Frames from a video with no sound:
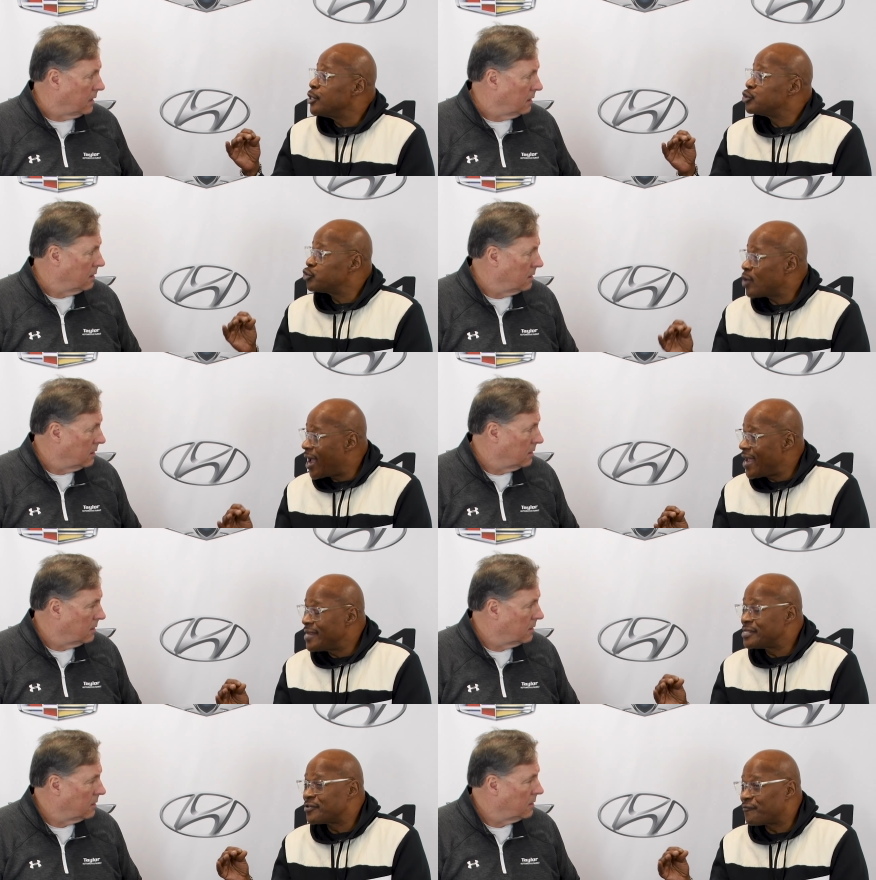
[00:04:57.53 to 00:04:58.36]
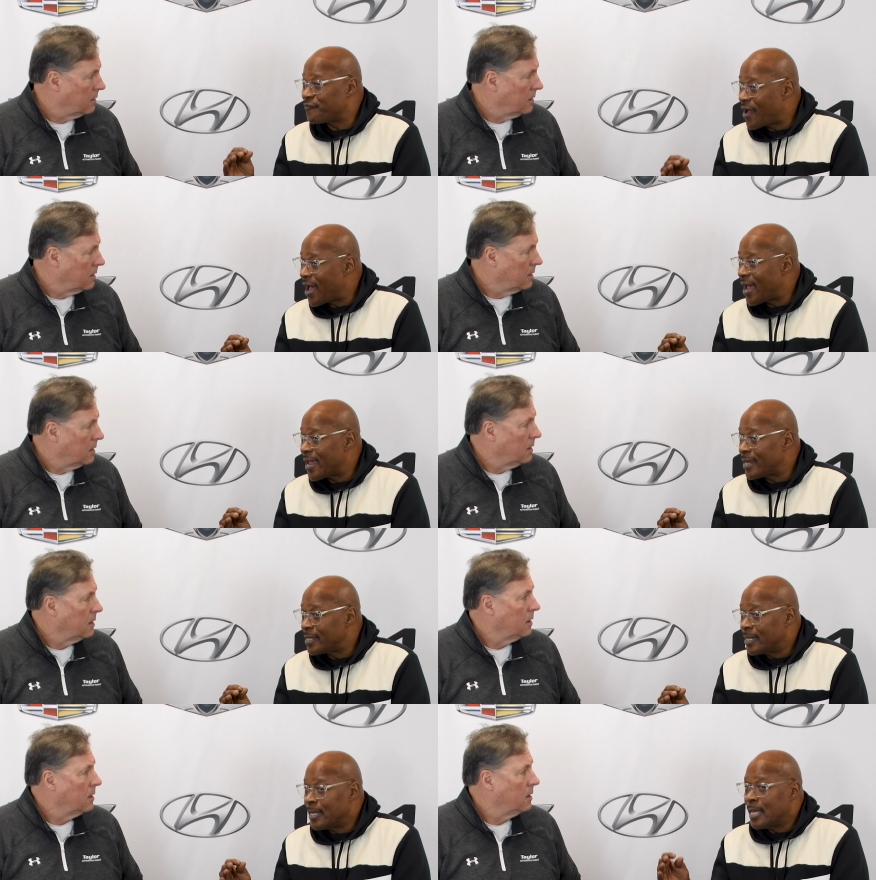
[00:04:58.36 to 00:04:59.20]
Speaker 1: They're trying to find
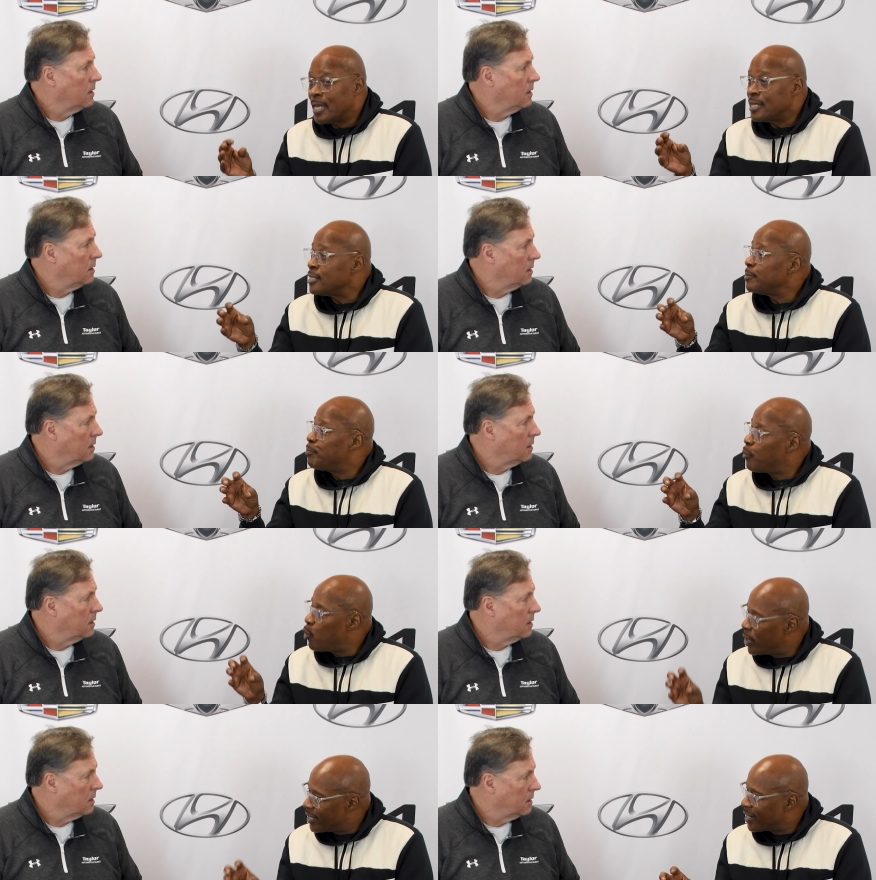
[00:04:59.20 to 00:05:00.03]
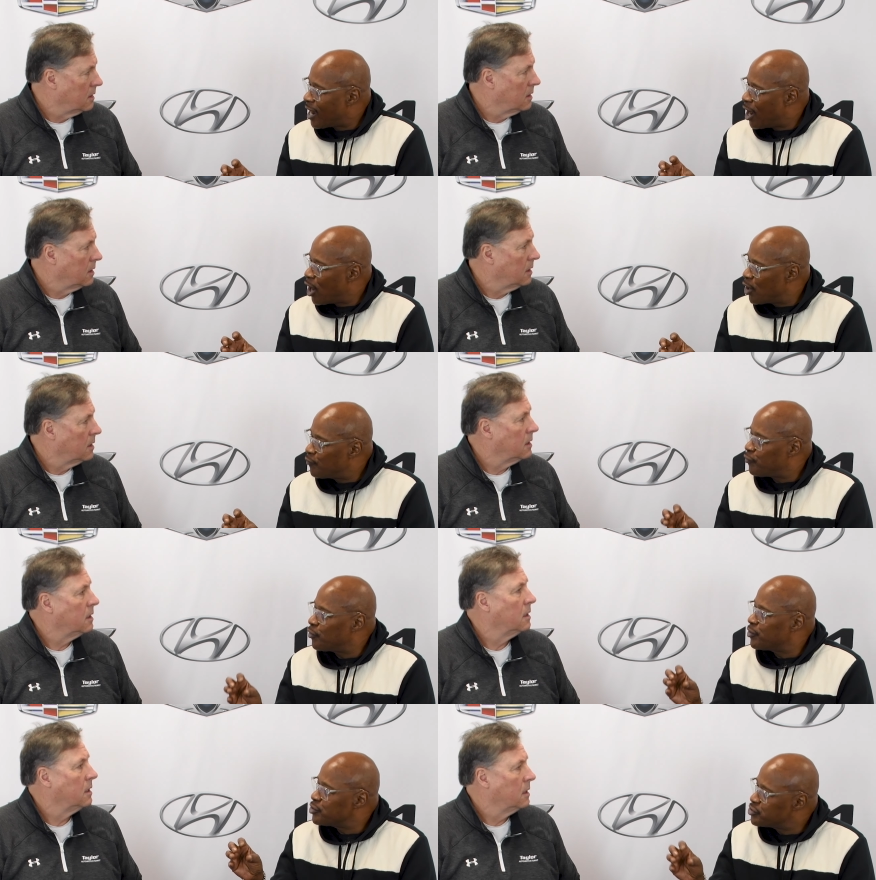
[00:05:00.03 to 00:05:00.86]
the point guard
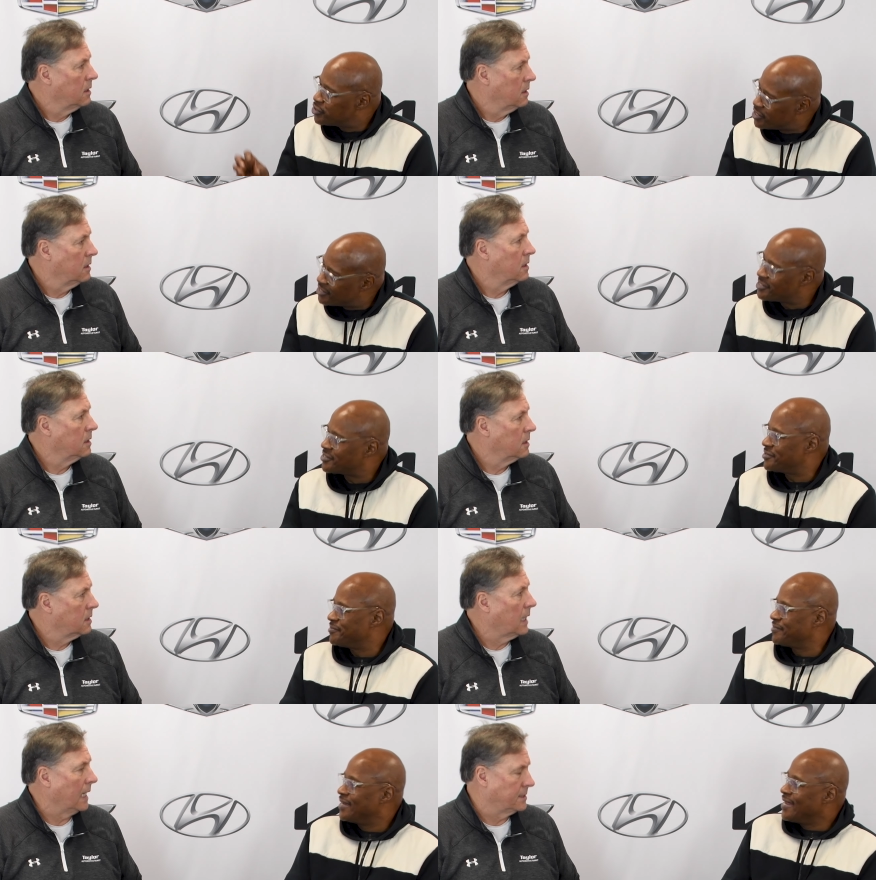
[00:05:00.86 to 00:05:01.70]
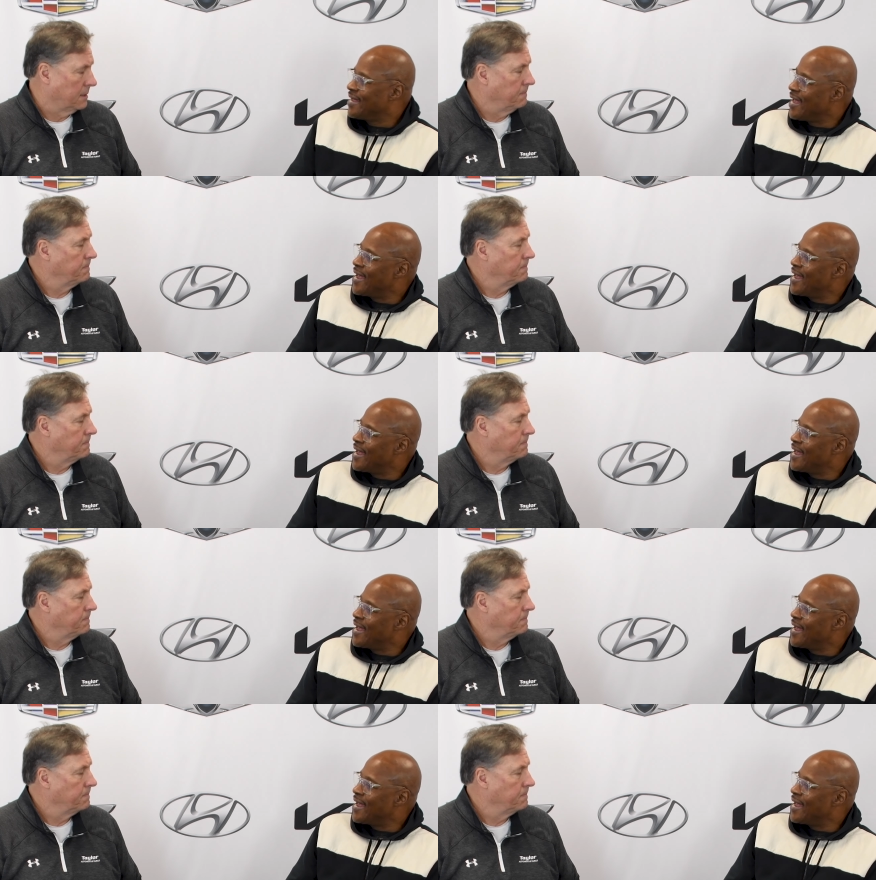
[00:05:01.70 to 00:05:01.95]
for their system. Gotcha.